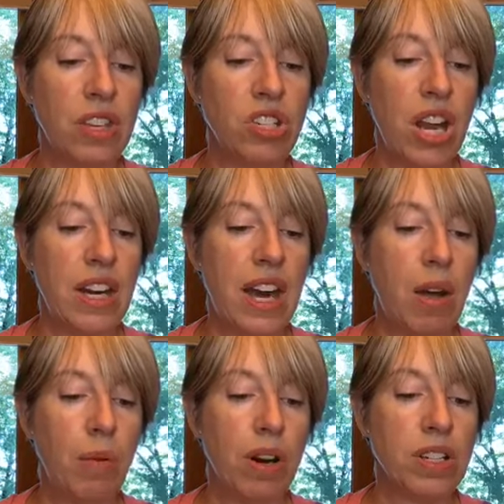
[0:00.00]
the chain
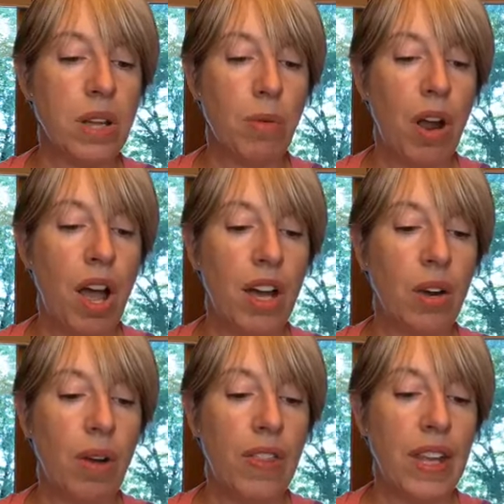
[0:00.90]
networks that were hung
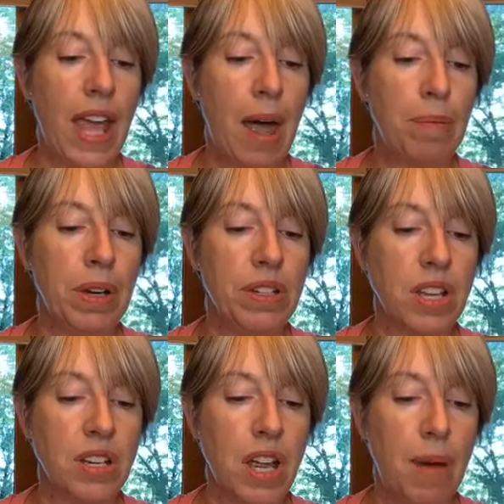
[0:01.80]
around the capitals
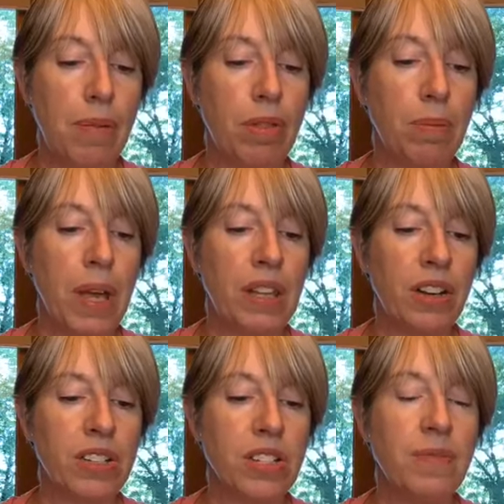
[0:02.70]
on top of the
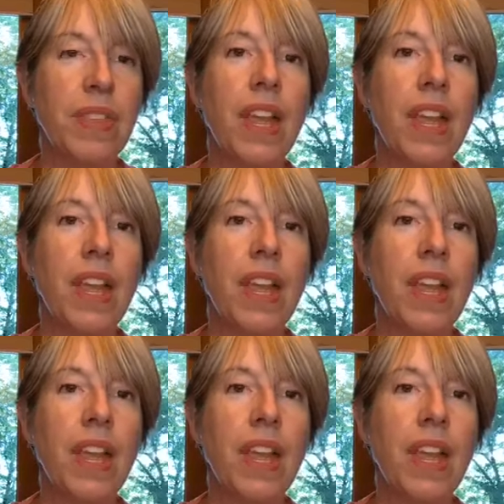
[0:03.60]
pillars.